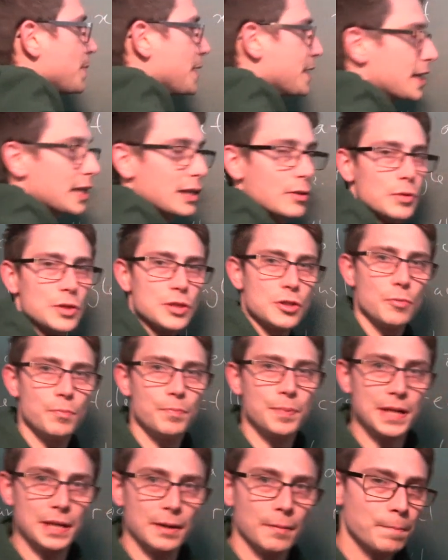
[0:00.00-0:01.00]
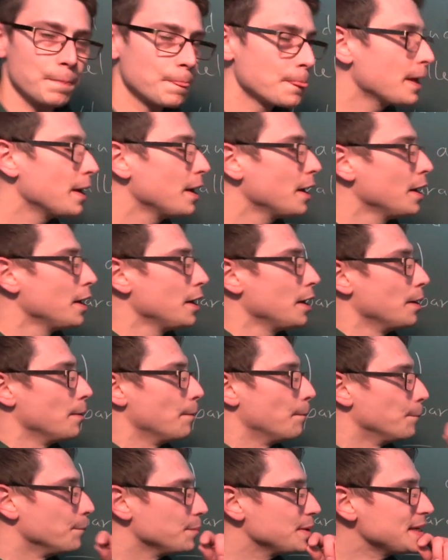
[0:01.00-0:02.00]
being equal to b.
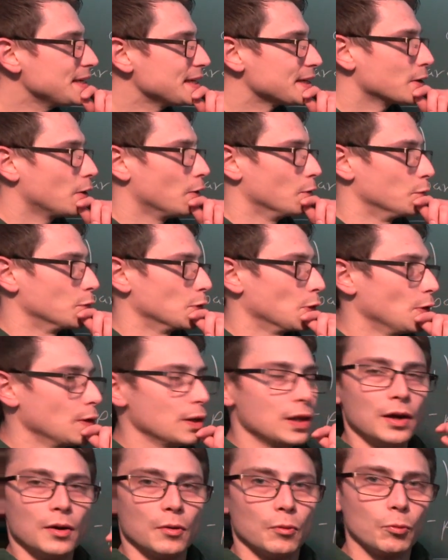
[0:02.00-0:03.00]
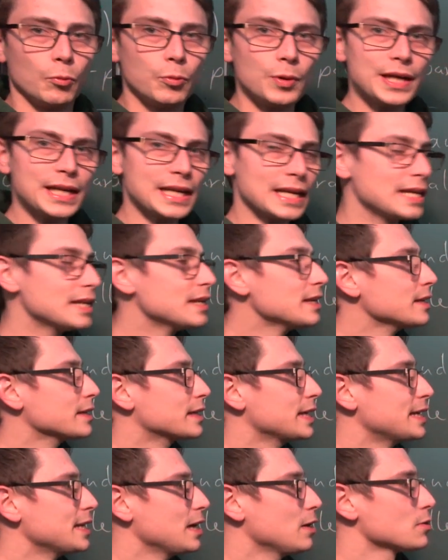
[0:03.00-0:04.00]
Meaning overall, we can
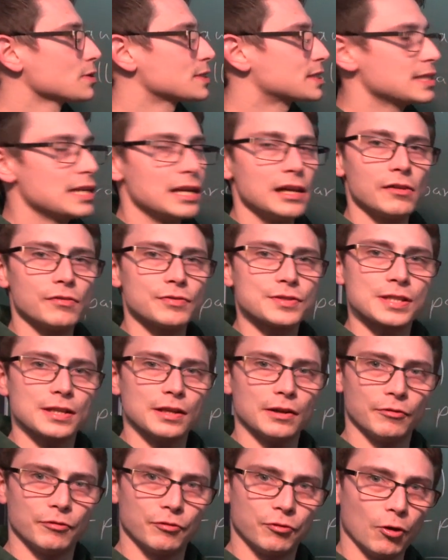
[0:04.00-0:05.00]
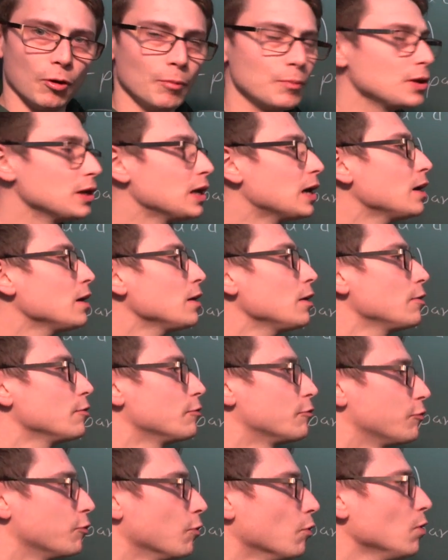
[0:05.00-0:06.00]
get ourselves a formula
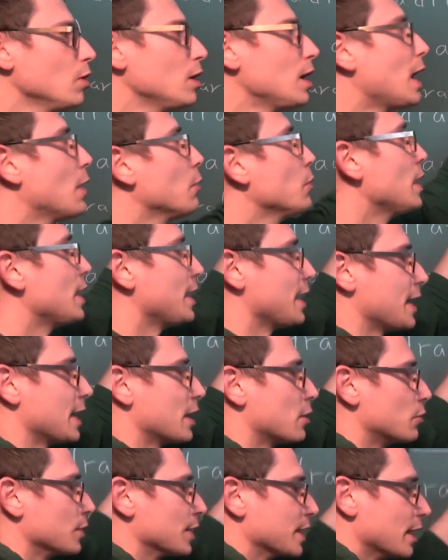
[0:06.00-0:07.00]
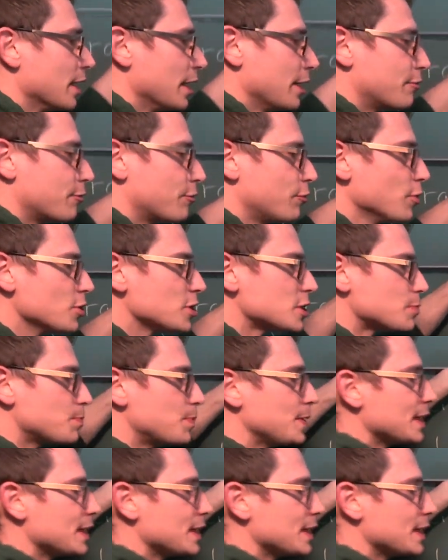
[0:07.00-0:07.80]
for our area. At first